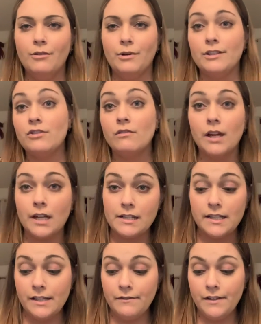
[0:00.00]
watch a lot of
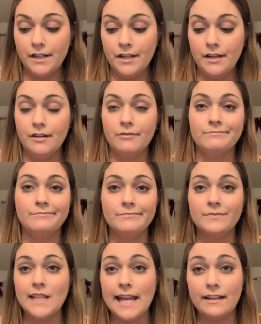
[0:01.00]
TV,
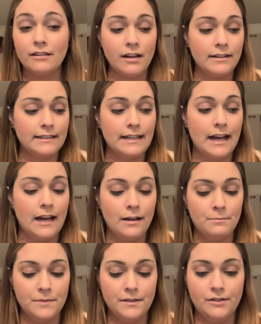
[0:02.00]
take a lot of
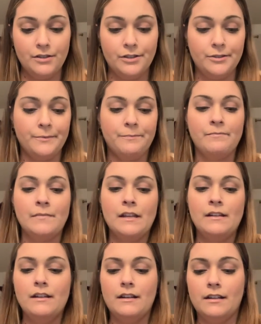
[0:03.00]
naps, you know,
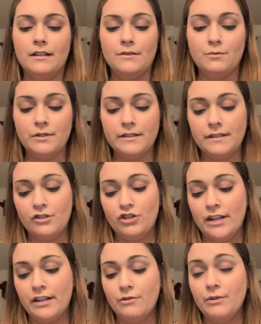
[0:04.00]
because once
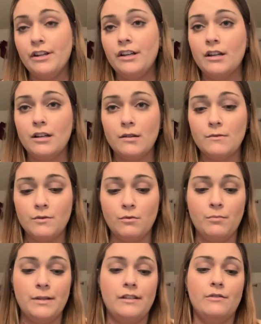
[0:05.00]
January comes, we'll
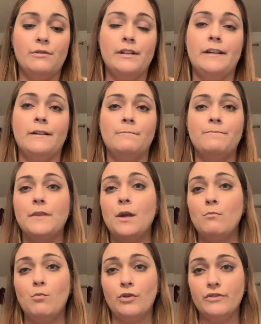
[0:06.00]
be doing
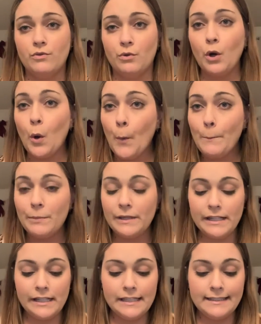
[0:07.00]
more store
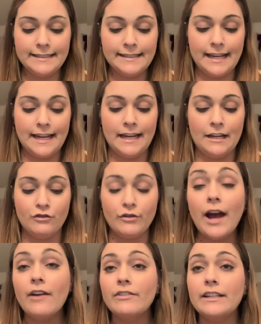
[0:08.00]
openings and
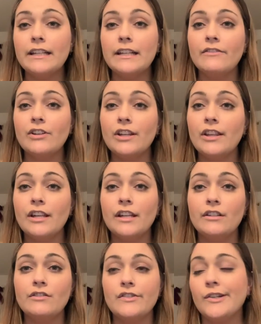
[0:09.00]
traveling and
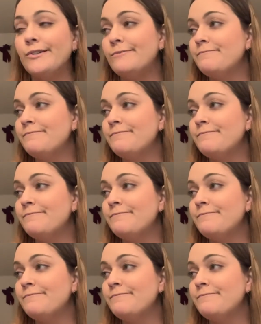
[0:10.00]
everything. So